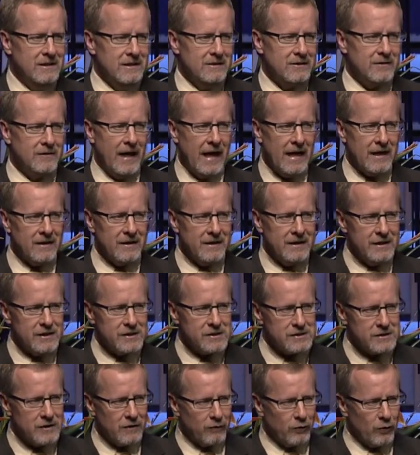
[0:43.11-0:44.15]
To that
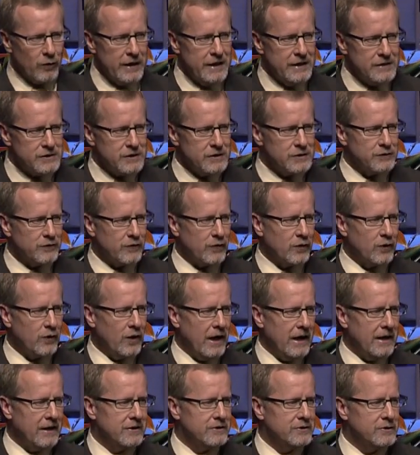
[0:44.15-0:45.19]
list of reasons for
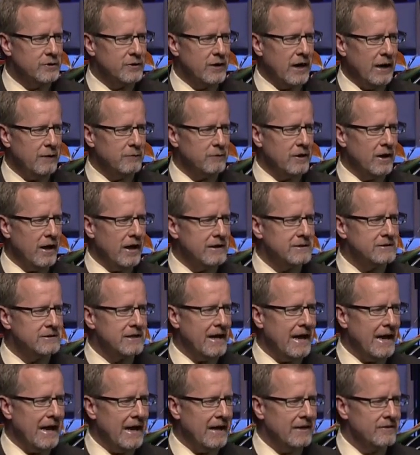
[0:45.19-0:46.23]
gratitude, I would like
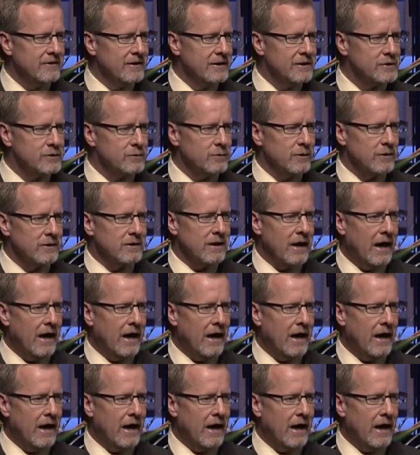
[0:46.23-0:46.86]
to add this one.